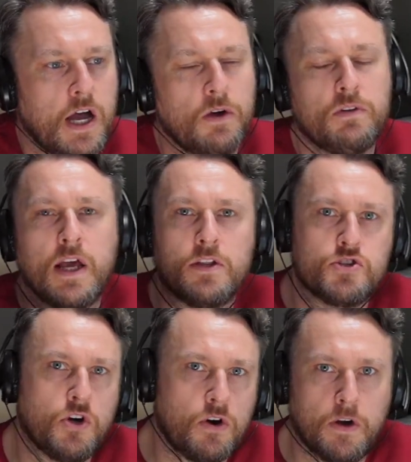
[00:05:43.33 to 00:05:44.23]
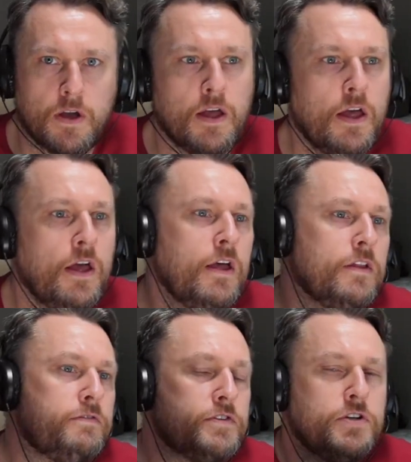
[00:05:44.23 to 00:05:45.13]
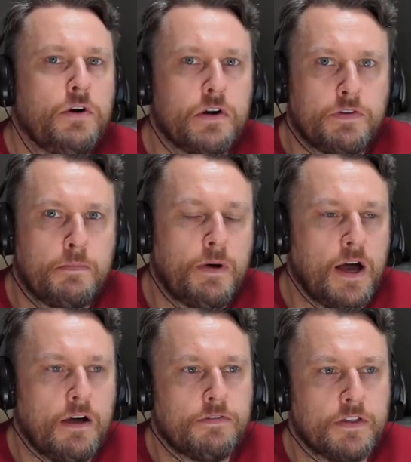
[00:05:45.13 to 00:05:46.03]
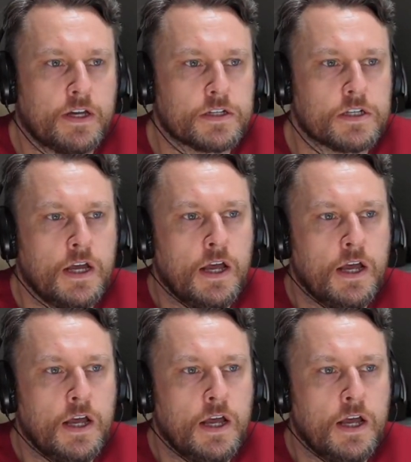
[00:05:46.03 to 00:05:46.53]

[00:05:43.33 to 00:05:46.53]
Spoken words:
I only enjoy the photography part of things.